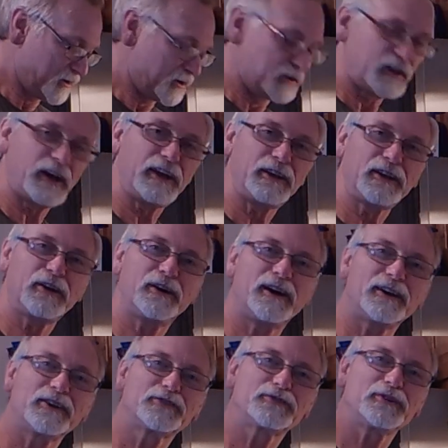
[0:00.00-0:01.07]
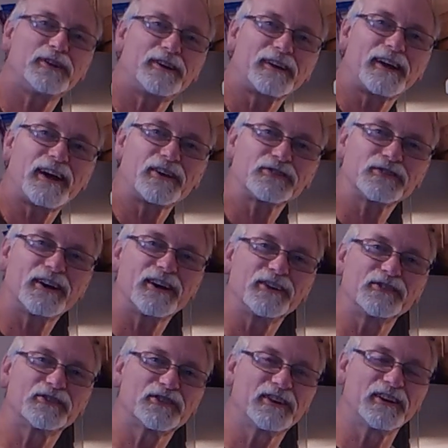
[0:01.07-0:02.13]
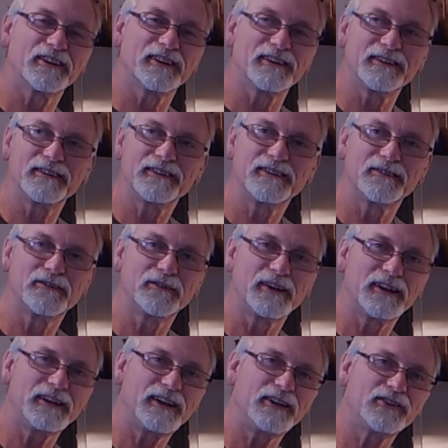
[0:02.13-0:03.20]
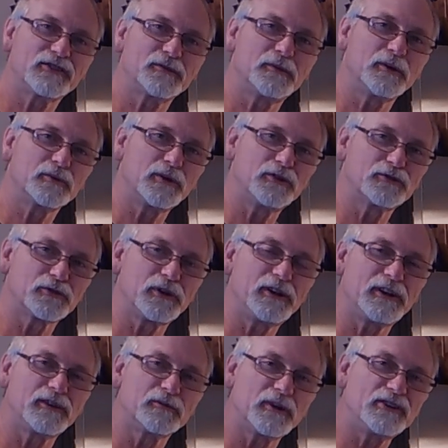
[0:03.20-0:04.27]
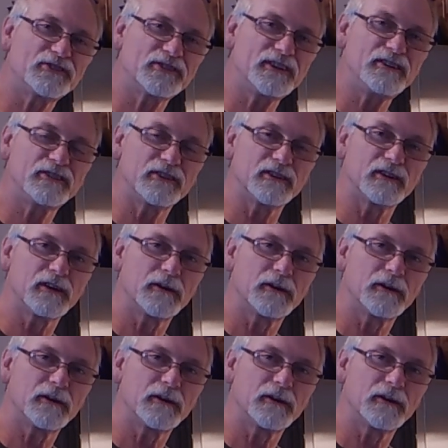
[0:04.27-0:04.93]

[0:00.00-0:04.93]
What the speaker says: Now you know how to treat a cast iron skillet when it needs to be retreated, re-seasoned.